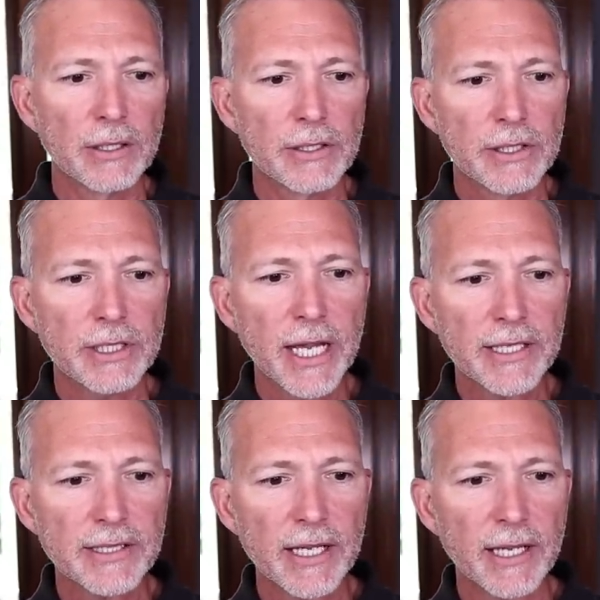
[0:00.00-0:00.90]

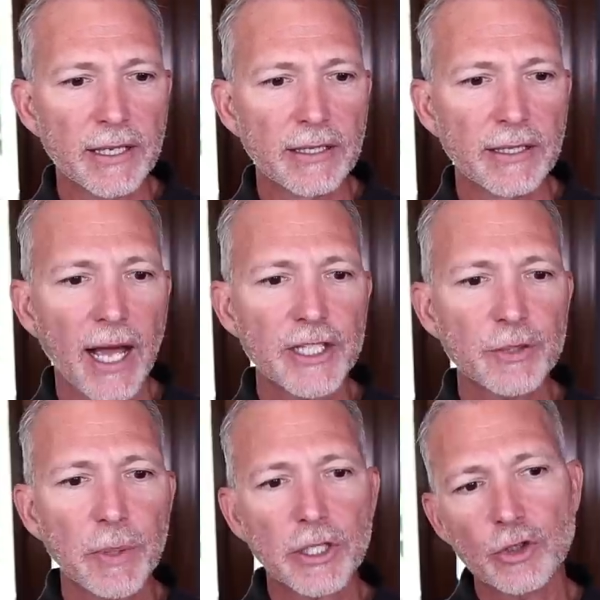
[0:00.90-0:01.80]
Stacy, I
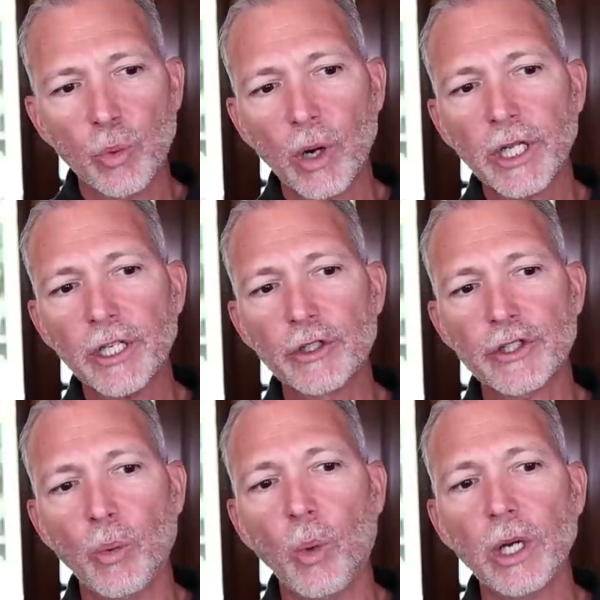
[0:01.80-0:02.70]
spent twenty years
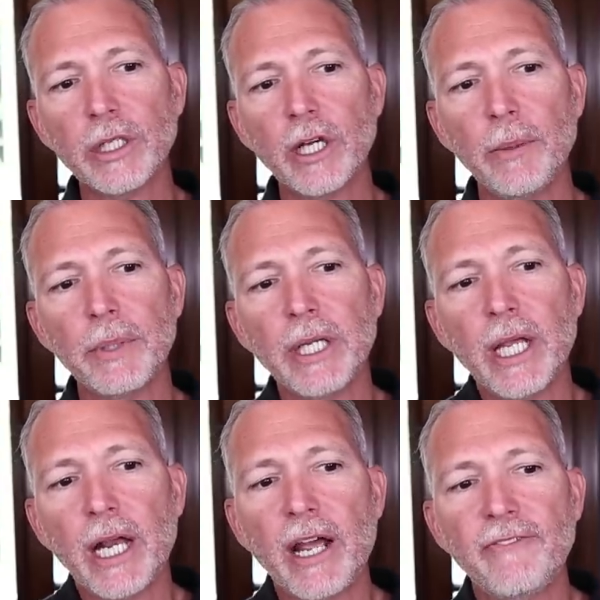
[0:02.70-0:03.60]
at one company
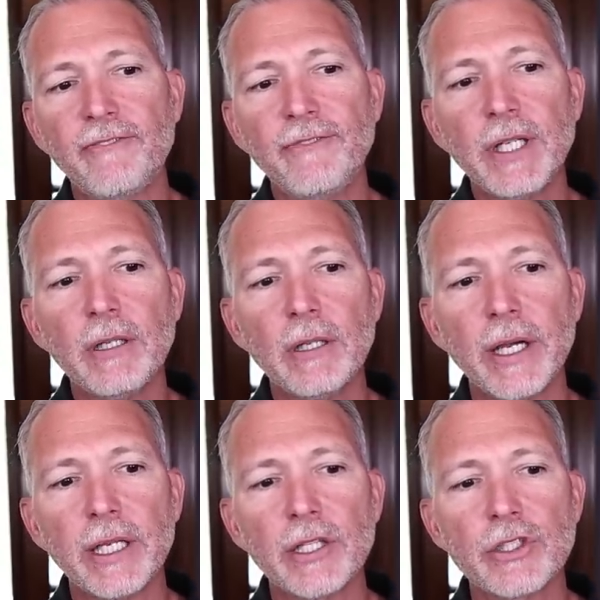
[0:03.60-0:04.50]
and I feel
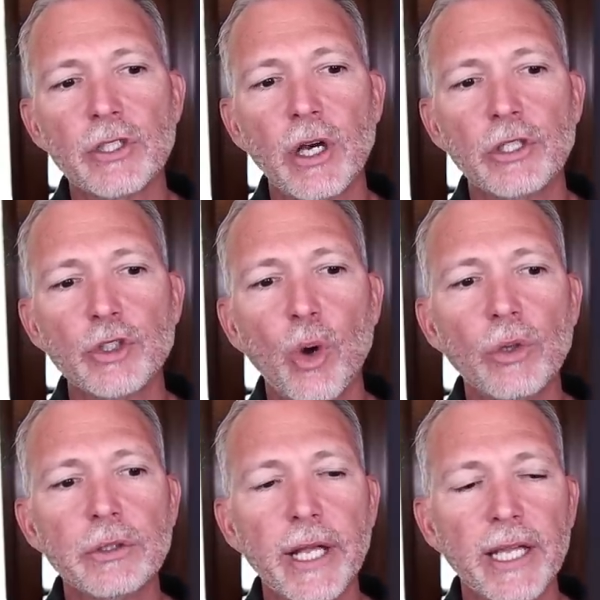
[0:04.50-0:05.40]
like it's a
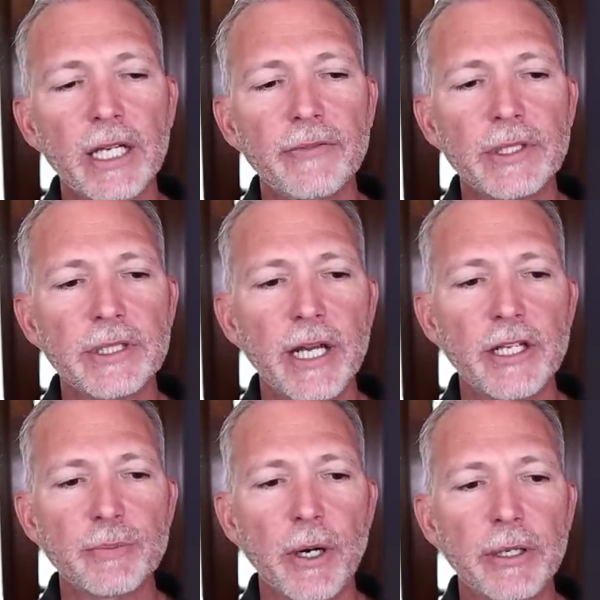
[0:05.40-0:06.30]
total negative in
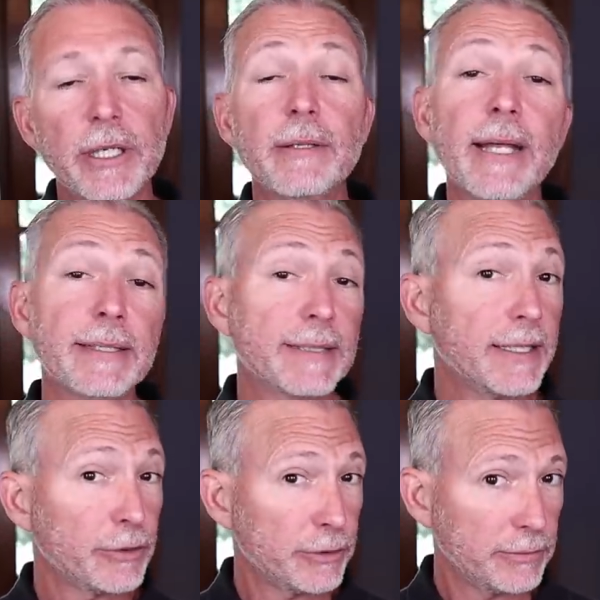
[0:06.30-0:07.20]
today's market. That's
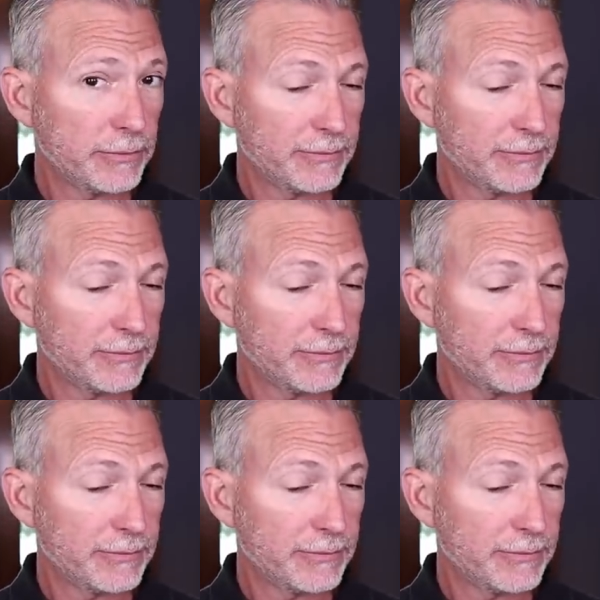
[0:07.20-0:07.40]
not true.